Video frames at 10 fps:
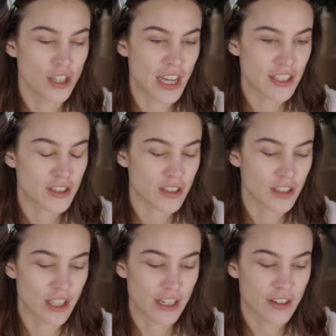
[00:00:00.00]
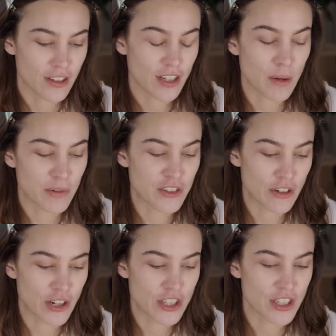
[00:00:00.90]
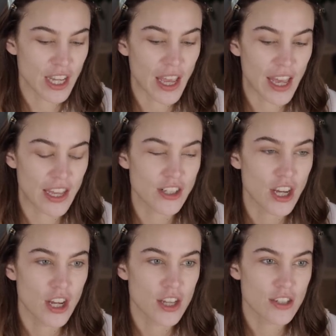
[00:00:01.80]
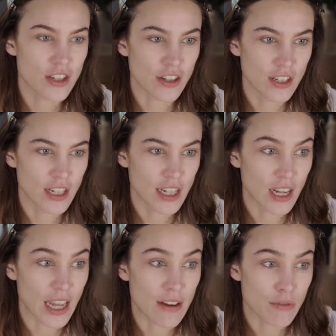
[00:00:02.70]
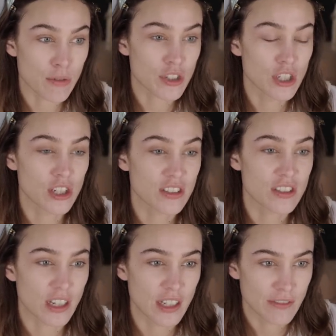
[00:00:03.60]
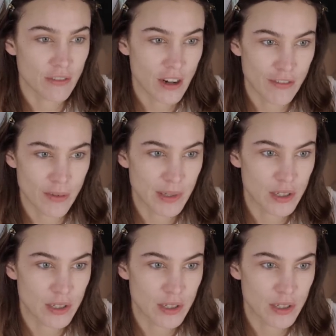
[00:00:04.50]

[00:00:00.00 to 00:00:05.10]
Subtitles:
the next like couple of generations ahead, suddenly like everyone's gonna look stunning forever